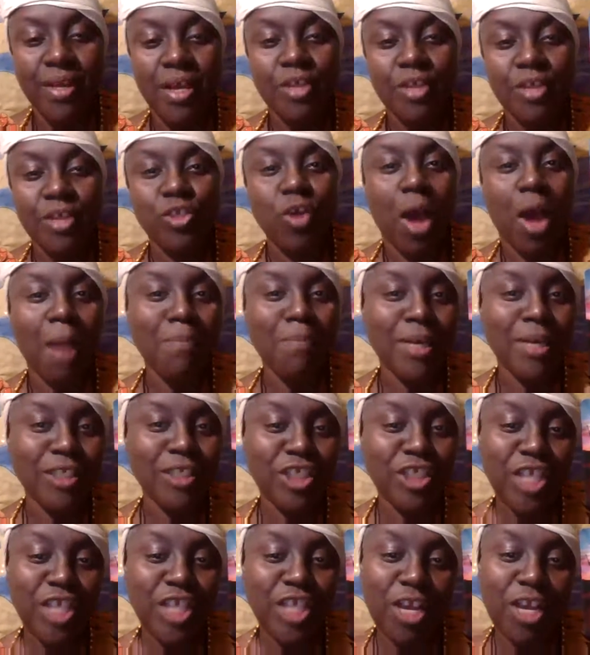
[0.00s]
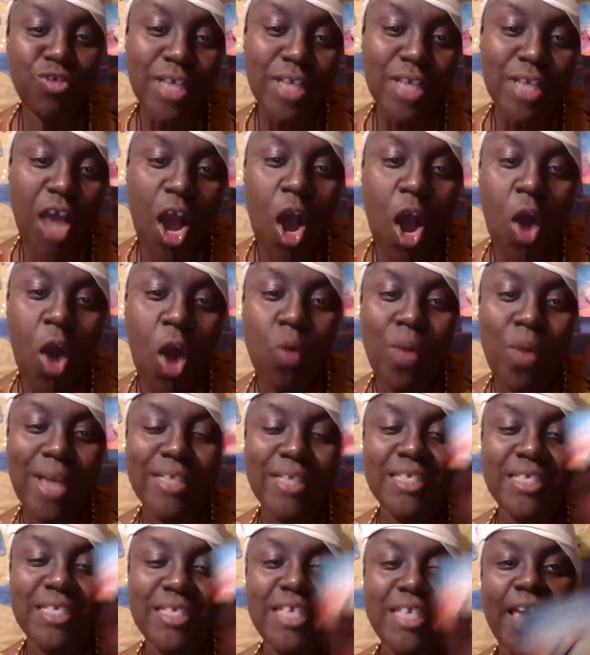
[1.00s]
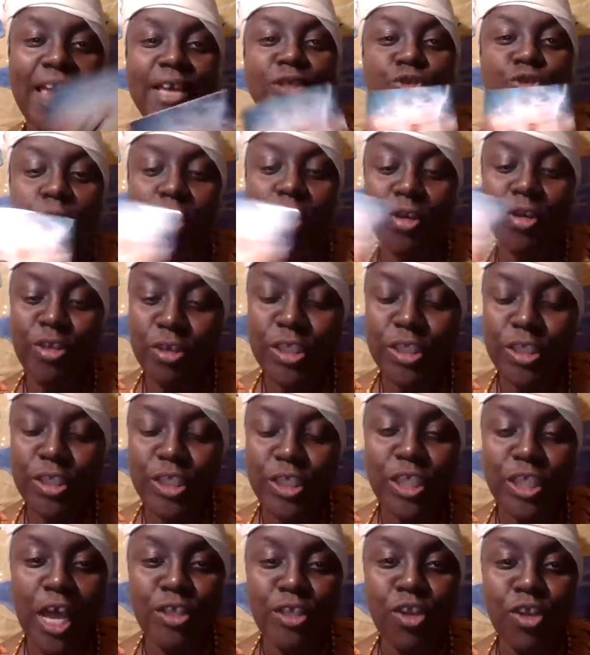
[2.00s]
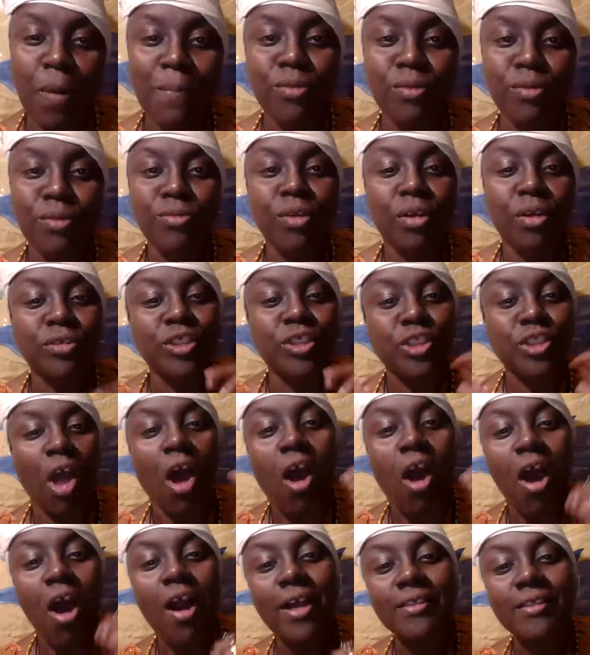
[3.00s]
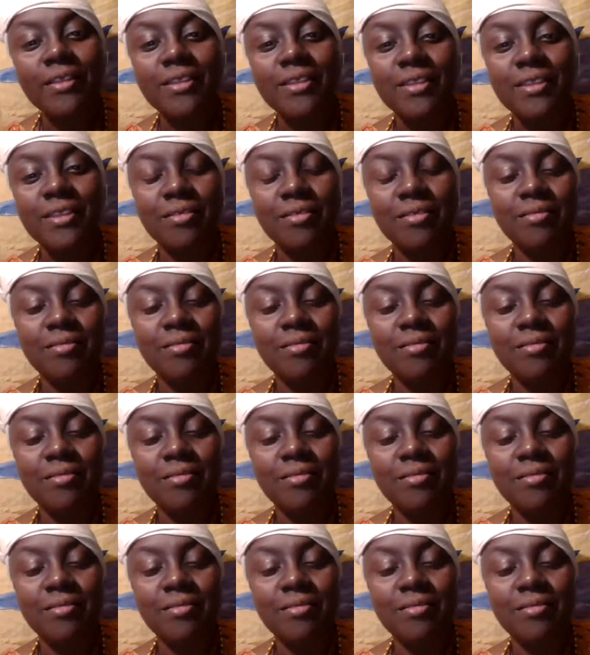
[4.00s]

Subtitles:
So I must tell you, as I always say, enjoy your sun, your moon, your stars,